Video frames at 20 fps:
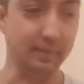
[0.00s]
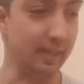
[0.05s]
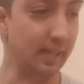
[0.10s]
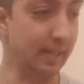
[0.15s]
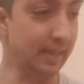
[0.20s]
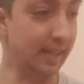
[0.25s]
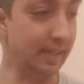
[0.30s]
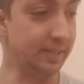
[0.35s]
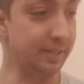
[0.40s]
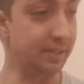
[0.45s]

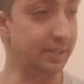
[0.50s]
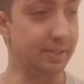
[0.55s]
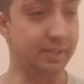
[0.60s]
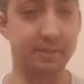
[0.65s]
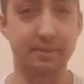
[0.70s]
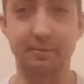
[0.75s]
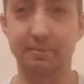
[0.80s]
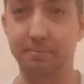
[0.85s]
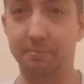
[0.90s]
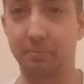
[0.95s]
That's
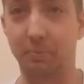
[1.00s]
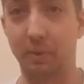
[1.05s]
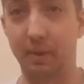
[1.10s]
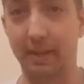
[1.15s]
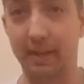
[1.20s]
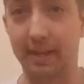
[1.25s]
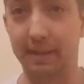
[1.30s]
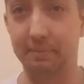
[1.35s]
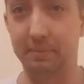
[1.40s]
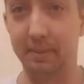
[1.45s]
just what I
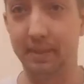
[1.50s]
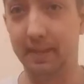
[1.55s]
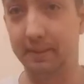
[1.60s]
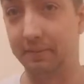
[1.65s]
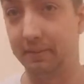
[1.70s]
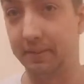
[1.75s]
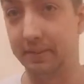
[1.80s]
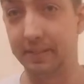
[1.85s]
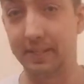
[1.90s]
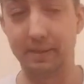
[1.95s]
happen to have
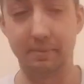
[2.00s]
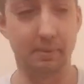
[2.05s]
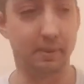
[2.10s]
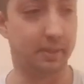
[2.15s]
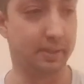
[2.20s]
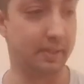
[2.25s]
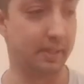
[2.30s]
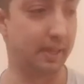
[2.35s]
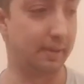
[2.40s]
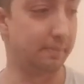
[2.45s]
on the table at the
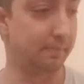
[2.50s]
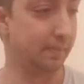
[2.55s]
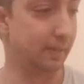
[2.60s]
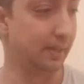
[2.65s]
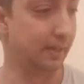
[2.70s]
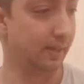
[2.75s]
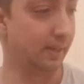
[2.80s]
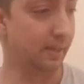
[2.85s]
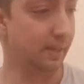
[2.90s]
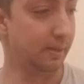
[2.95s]
time.
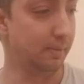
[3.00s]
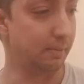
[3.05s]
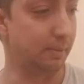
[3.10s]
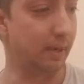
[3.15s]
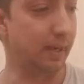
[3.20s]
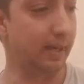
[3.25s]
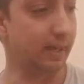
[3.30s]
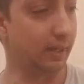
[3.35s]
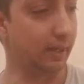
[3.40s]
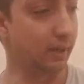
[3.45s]
But
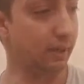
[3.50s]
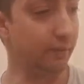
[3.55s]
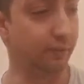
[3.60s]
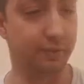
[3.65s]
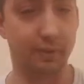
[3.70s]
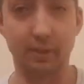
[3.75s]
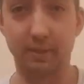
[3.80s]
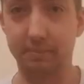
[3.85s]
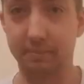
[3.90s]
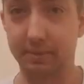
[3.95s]
I go
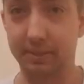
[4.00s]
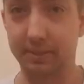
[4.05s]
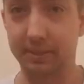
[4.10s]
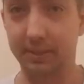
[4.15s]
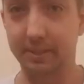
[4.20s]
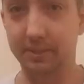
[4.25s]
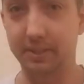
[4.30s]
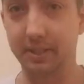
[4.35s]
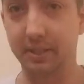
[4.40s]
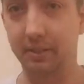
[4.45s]
from
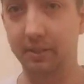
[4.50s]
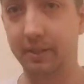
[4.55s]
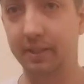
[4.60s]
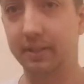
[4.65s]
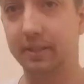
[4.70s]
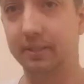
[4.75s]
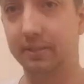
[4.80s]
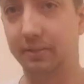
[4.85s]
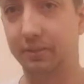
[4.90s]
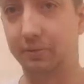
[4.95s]
60
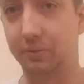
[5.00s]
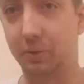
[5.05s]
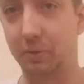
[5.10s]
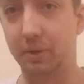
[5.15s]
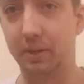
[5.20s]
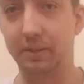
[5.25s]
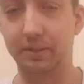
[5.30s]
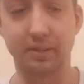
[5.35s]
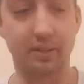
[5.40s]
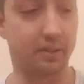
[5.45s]
grit to
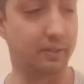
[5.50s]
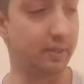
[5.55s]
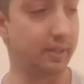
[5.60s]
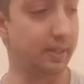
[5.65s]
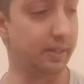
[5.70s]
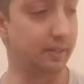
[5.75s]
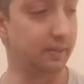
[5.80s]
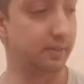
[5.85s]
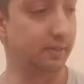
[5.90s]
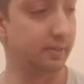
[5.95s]
400
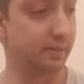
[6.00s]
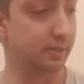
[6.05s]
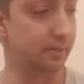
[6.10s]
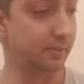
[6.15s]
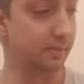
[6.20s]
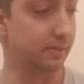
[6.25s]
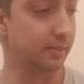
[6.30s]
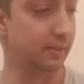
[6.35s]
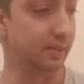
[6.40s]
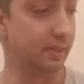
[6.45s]
grit.
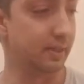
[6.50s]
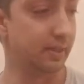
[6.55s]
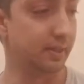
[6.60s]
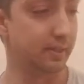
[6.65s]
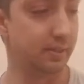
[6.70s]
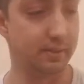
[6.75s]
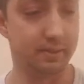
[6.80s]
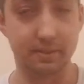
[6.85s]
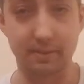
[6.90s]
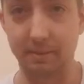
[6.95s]

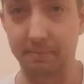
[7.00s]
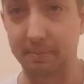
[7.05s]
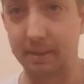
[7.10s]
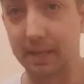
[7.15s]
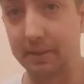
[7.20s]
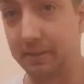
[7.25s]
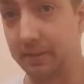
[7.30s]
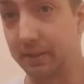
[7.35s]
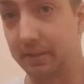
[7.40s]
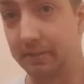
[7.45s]

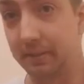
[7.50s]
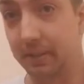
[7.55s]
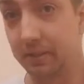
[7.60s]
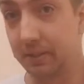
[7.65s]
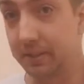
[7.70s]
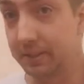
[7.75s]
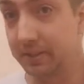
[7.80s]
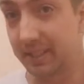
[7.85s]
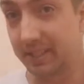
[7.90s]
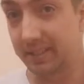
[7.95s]
Sometimes I'll even go to
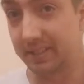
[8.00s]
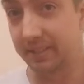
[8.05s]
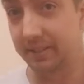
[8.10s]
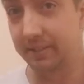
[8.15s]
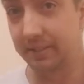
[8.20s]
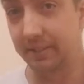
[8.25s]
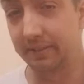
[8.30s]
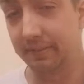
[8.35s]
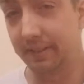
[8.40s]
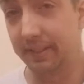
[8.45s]

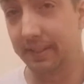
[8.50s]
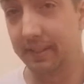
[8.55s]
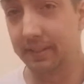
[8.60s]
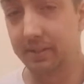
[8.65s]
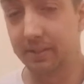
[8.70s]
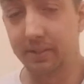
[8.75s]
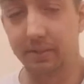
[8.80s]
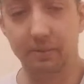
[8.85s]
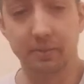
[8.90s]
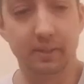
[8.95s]
600 if I need
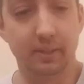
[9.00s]
to.